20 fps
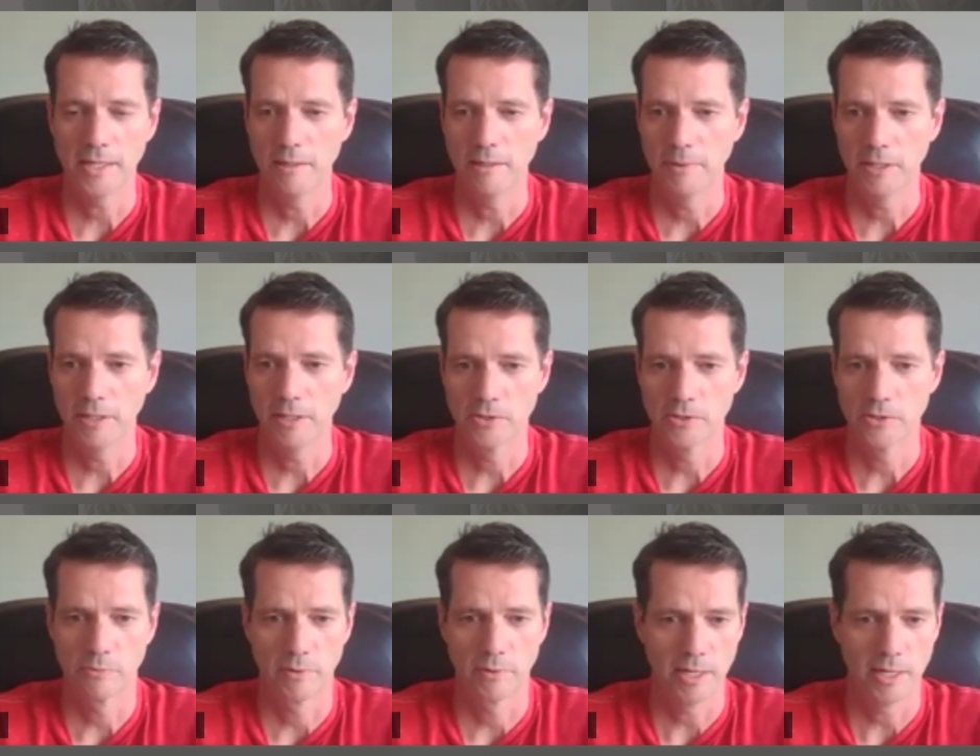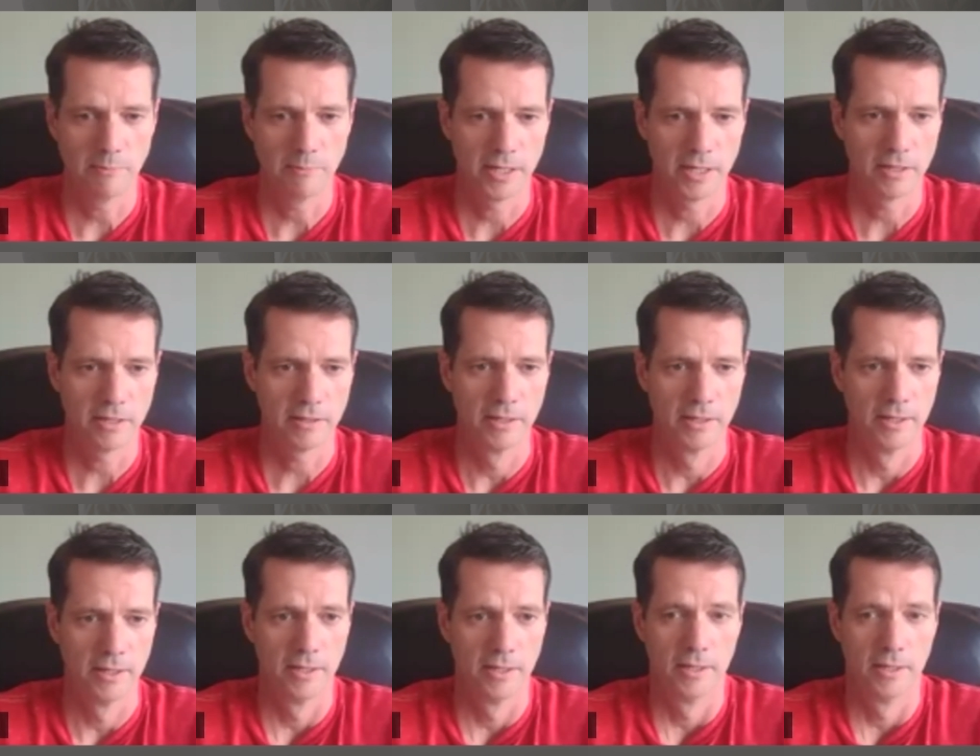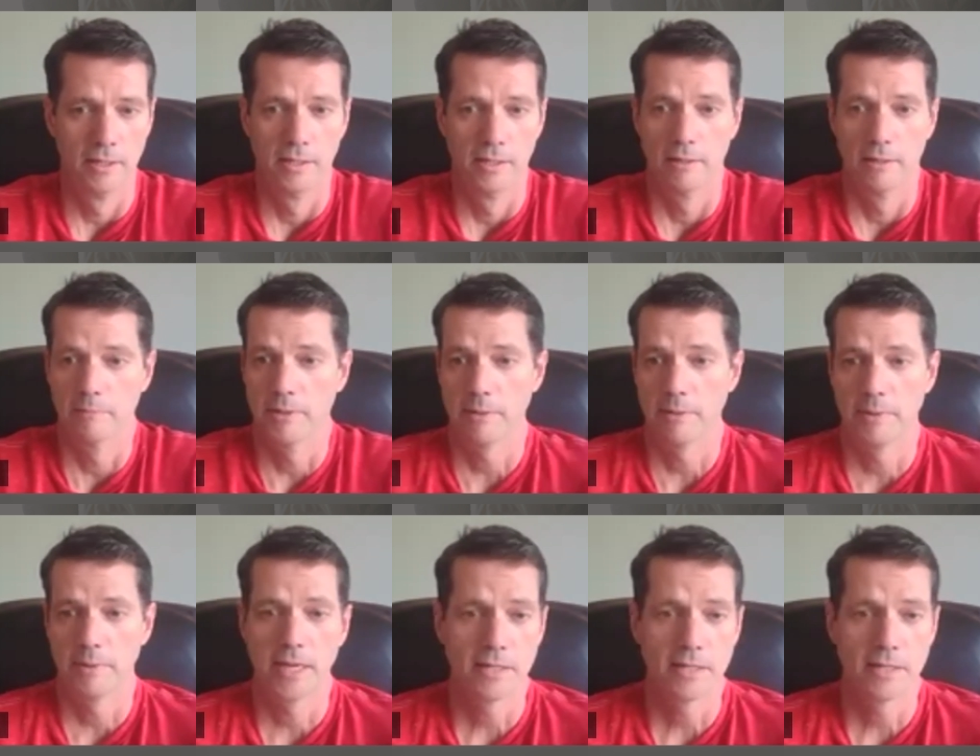email is read by, by
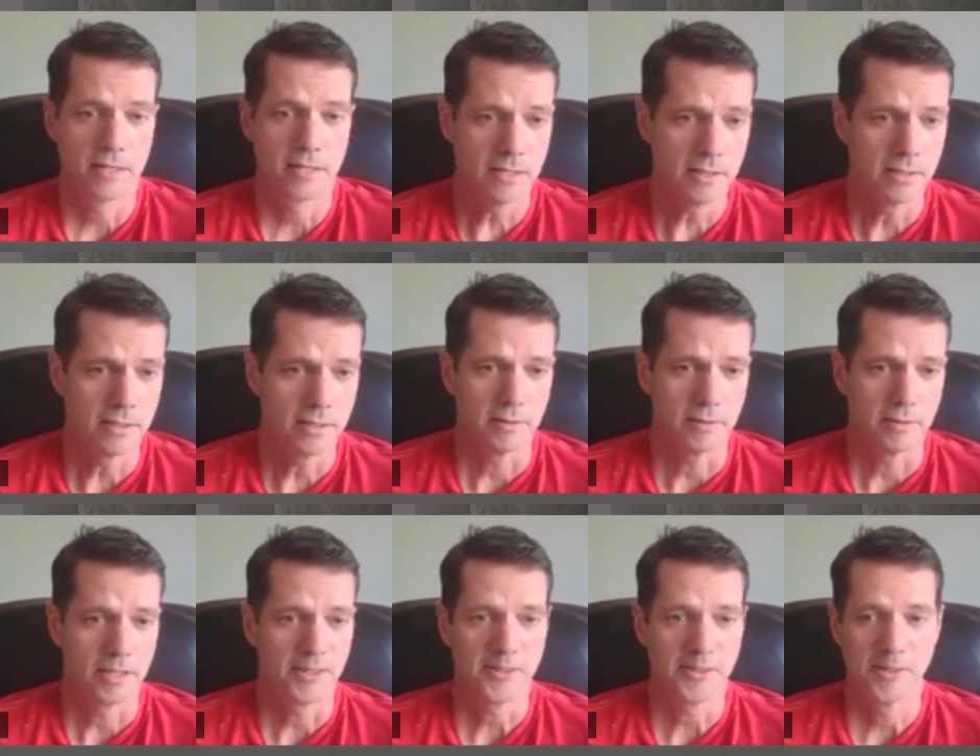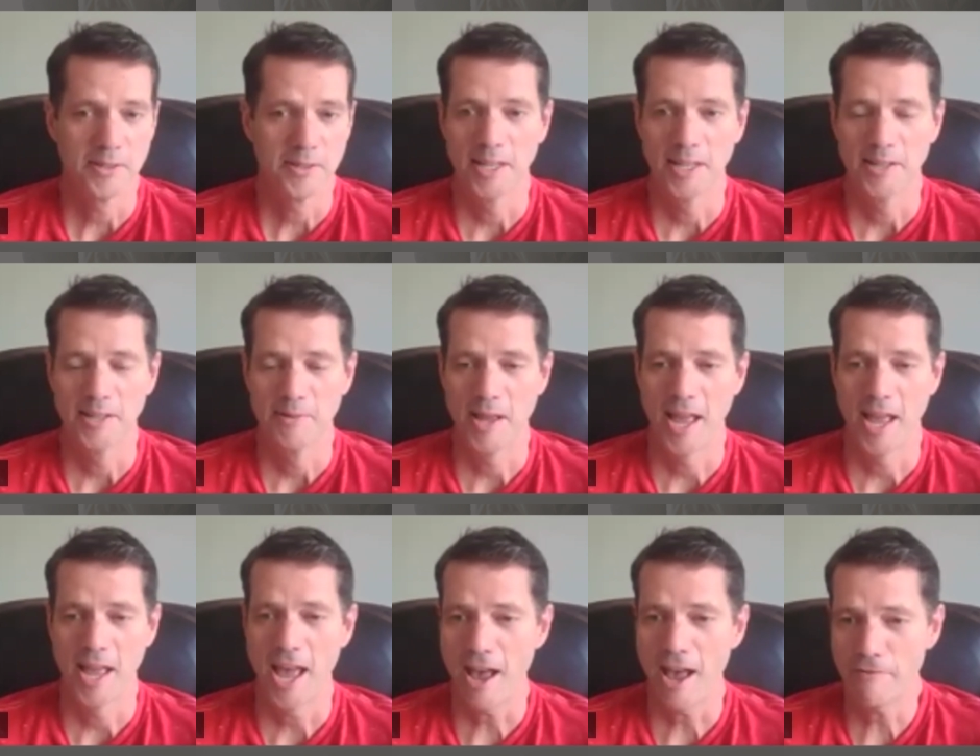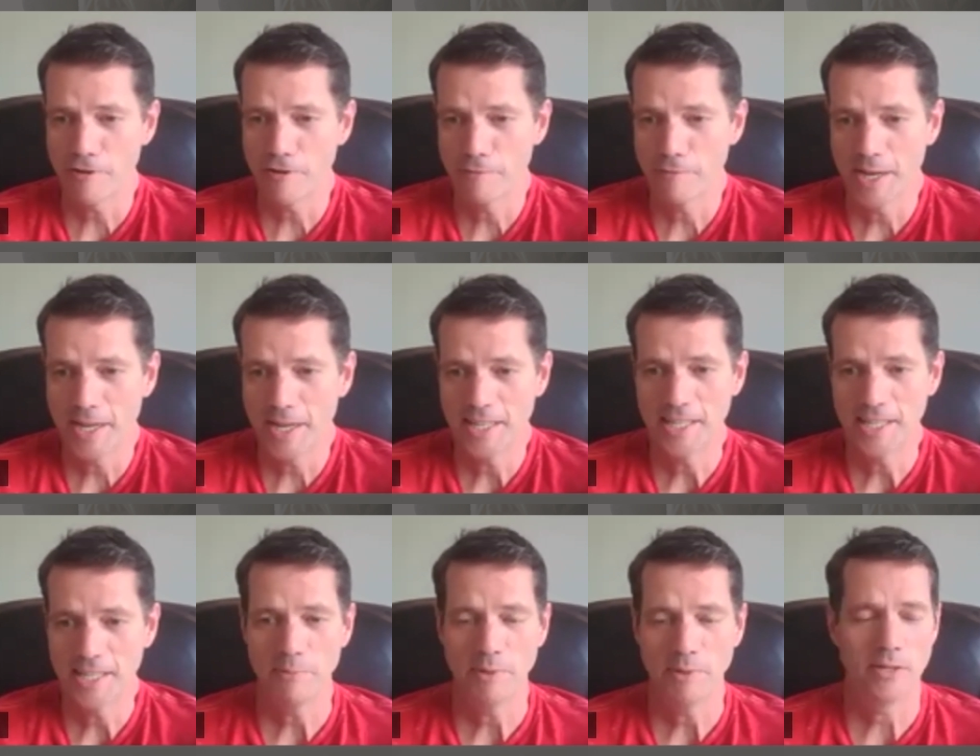my assistant, you know, and then half of my
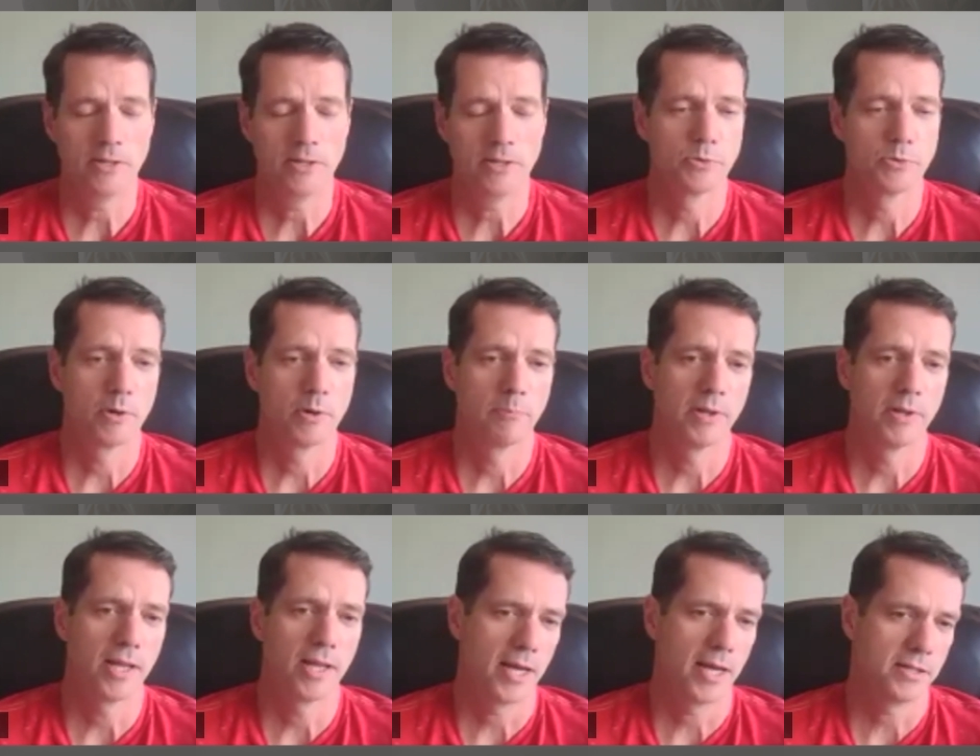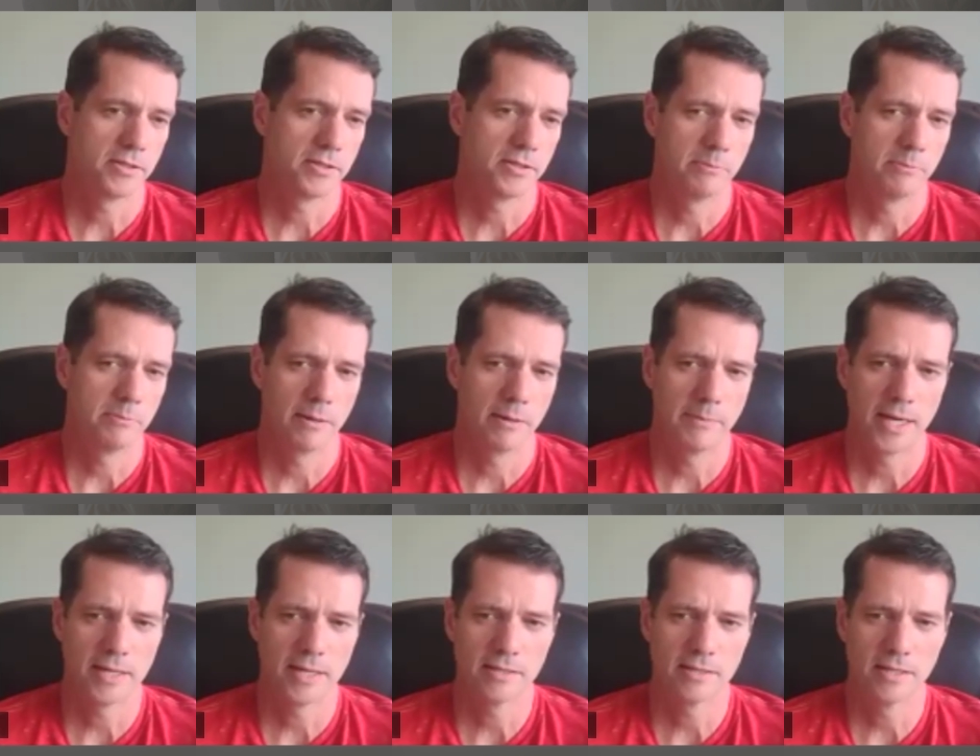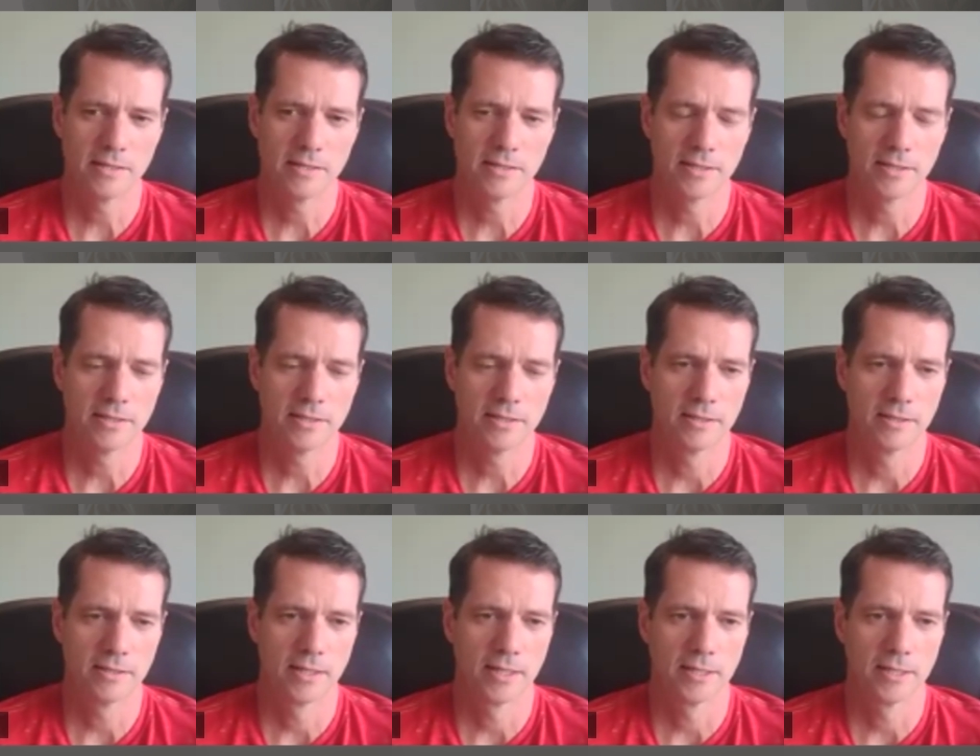email is replied to by my assistant,
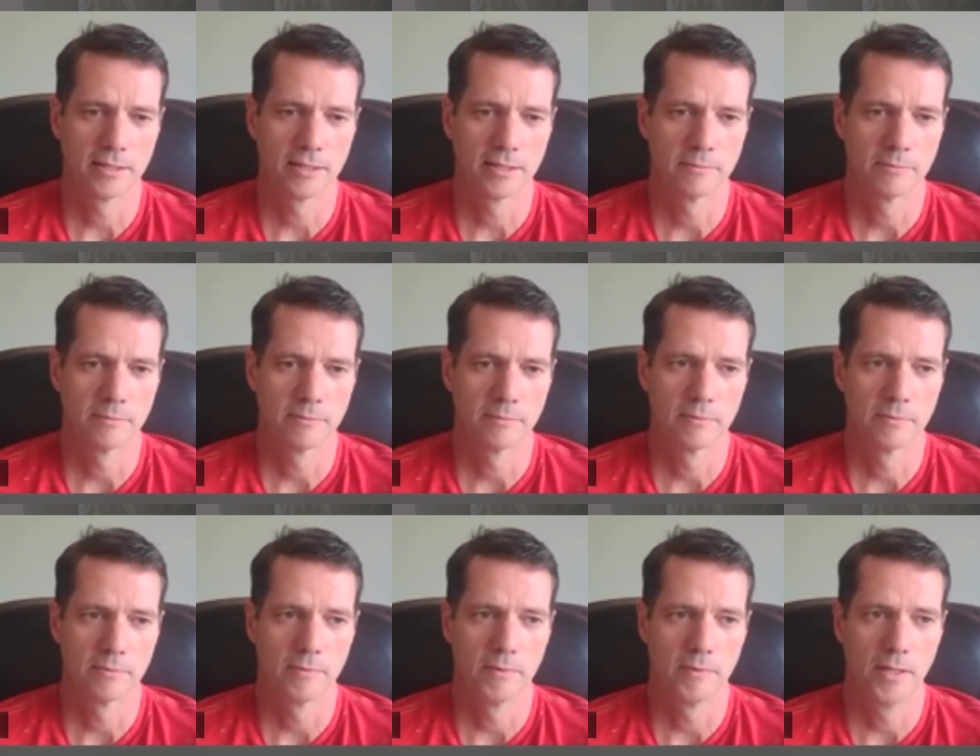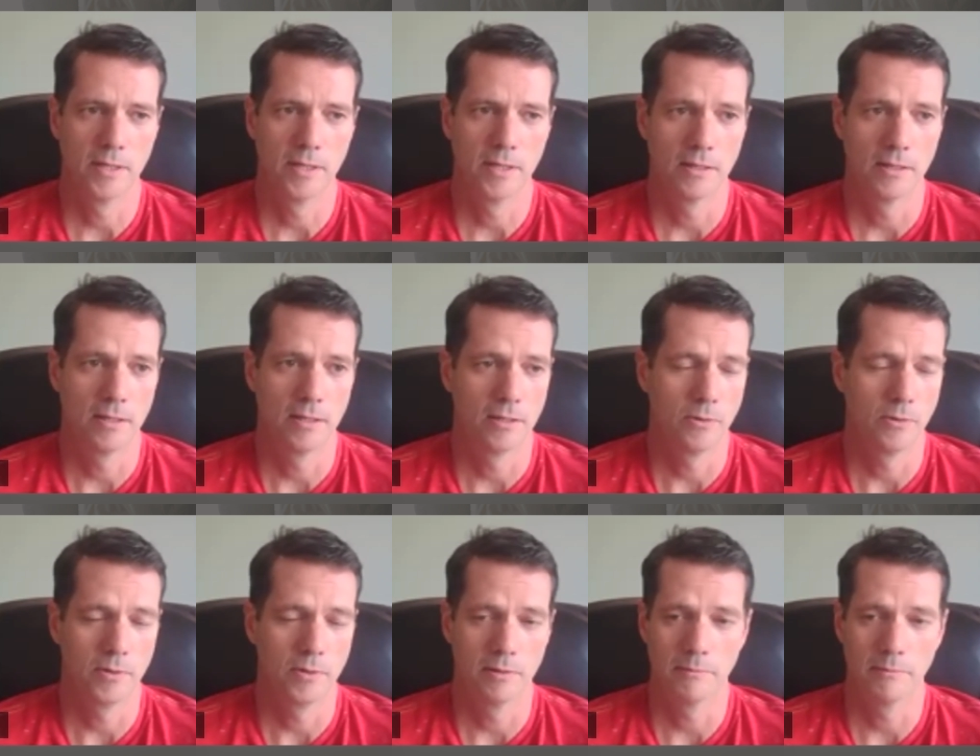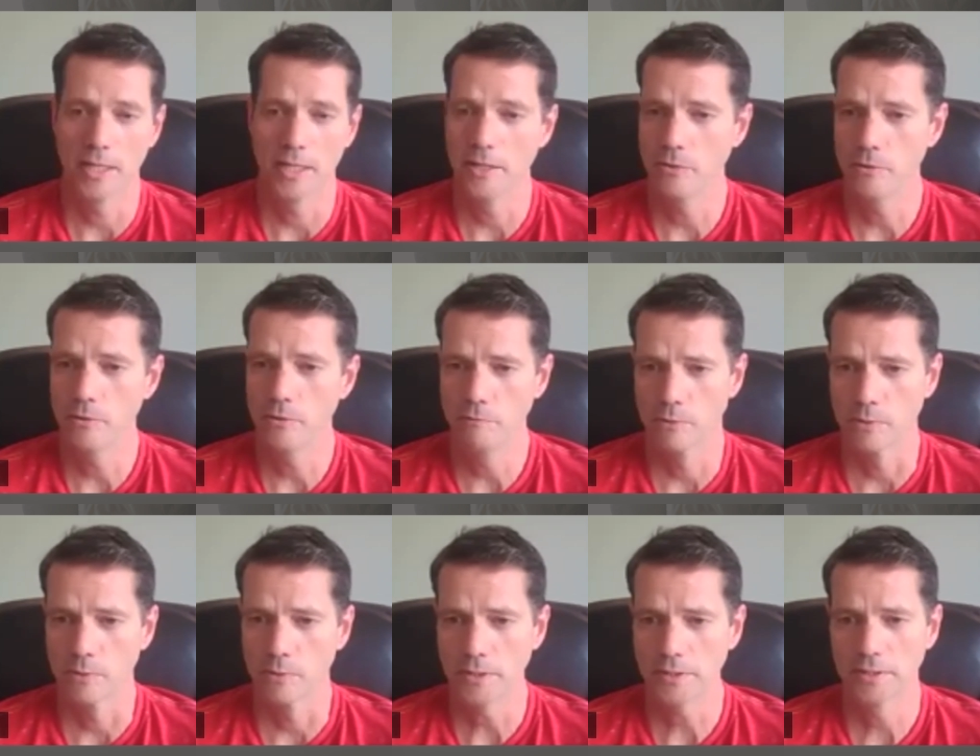uh, in, you know, in my own
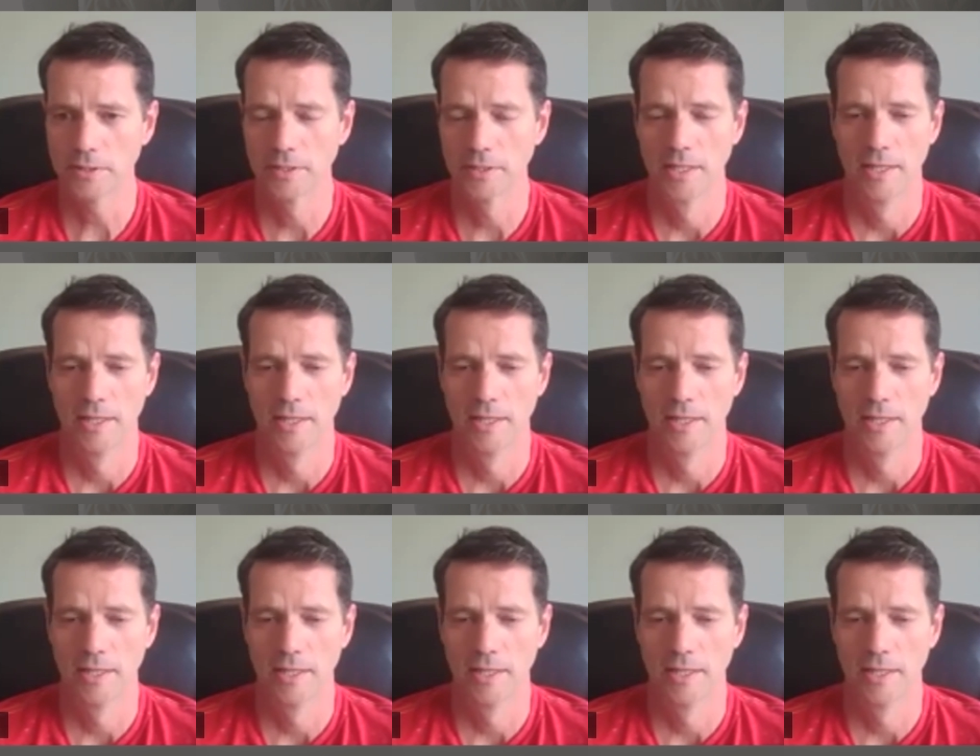voice.